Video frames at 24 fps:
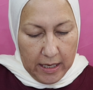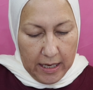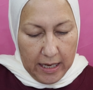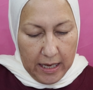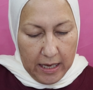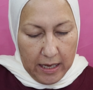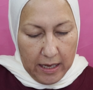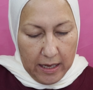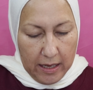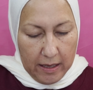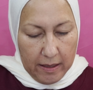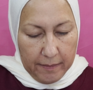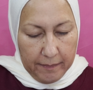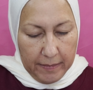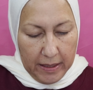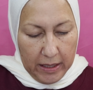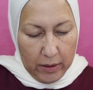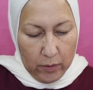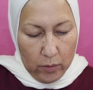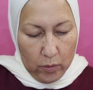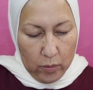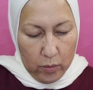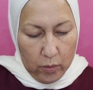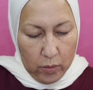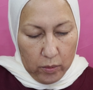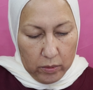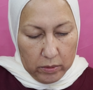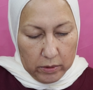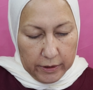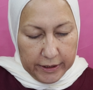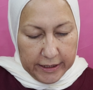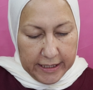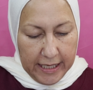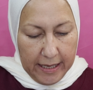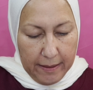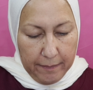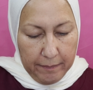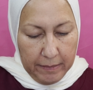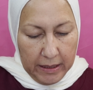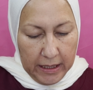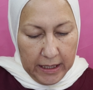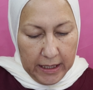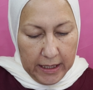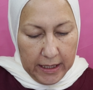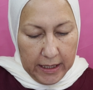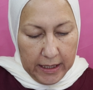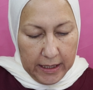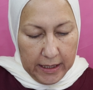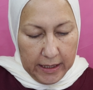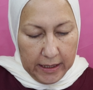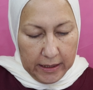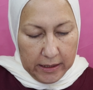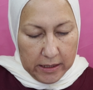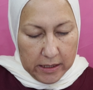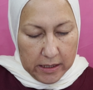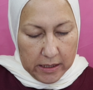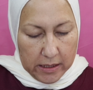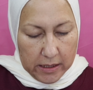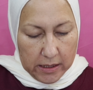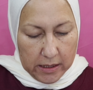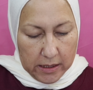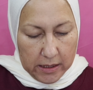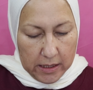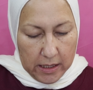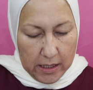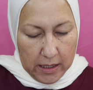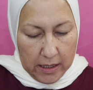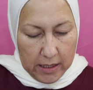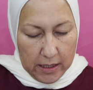I wore 10 minutes.